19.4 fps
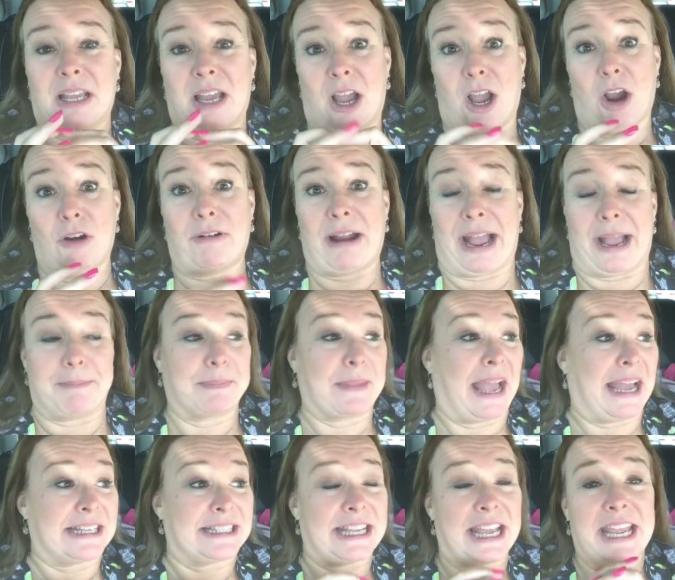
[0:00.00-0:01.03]
All right,
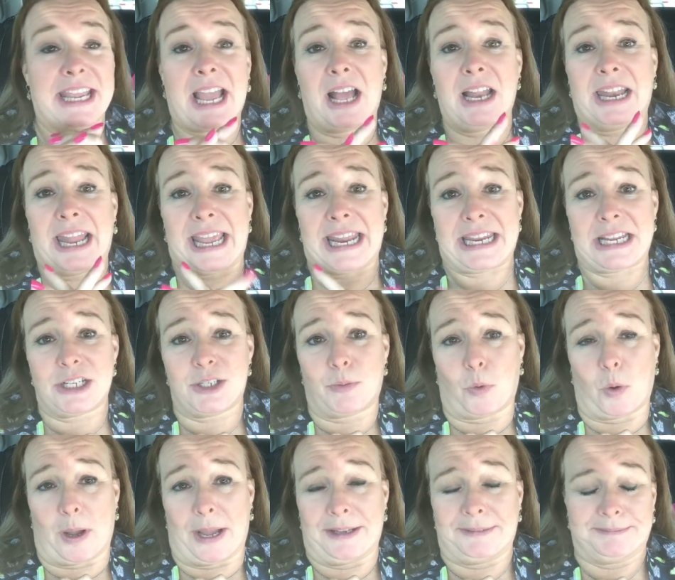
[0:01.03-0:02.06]
I tell y'all ladies
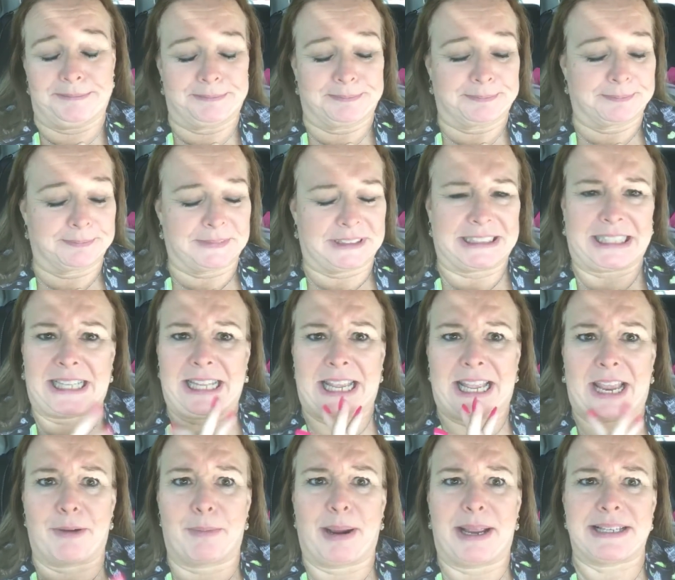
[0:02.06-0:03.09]
what, because I think
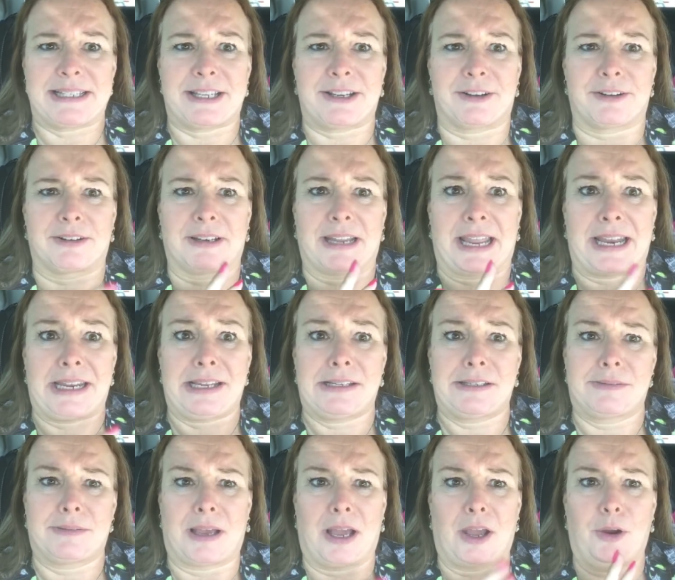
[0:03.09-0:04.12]
everybody's here, ladies,
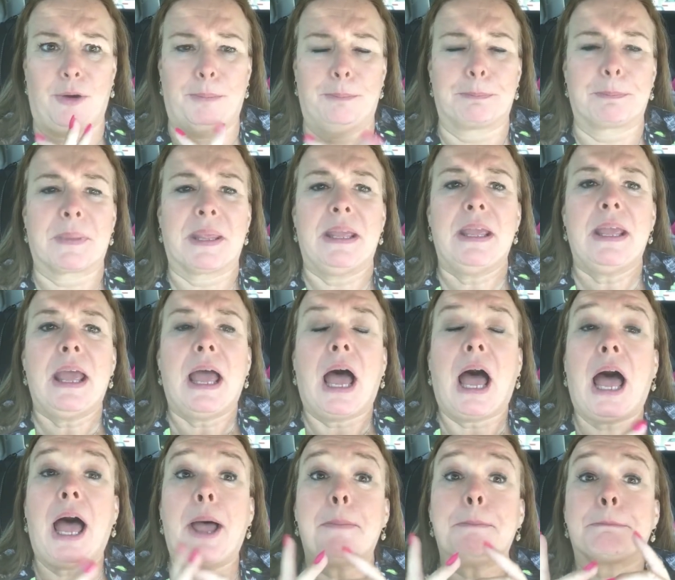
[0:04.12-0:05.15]
I hope.
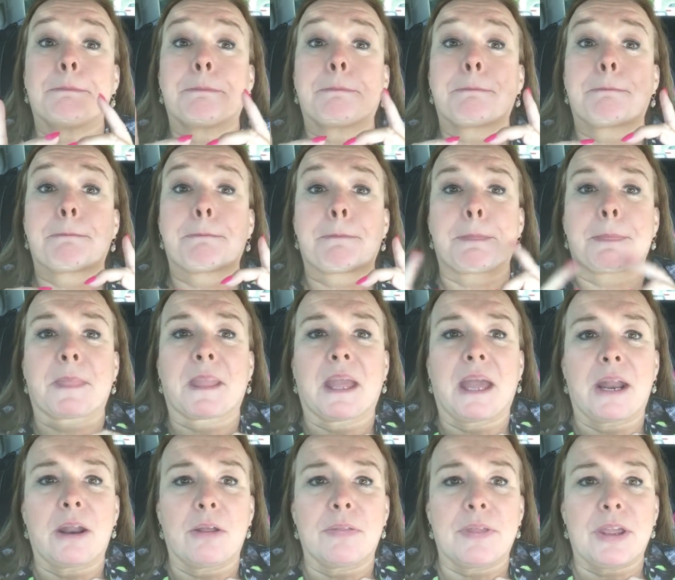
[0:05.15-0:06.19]
I don't
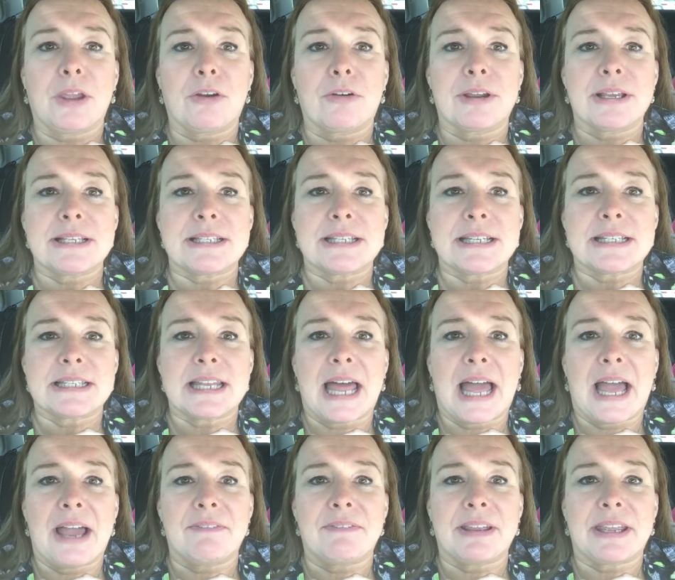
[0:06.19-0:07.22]
think Christa's
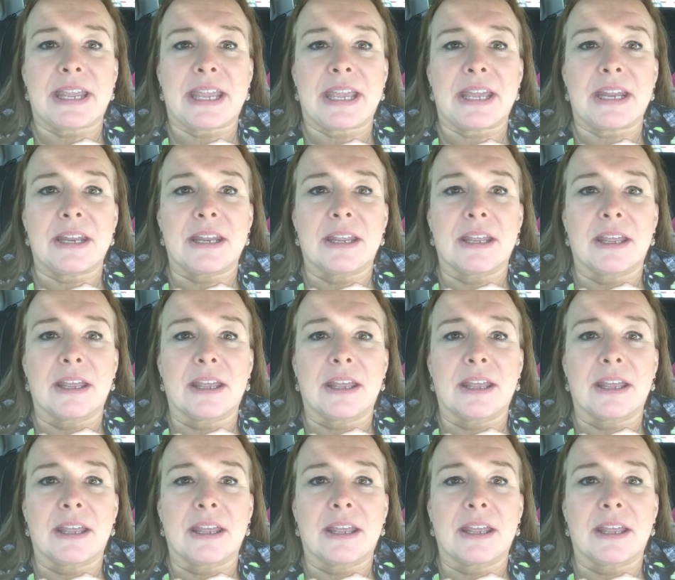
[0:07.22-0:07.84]
live again.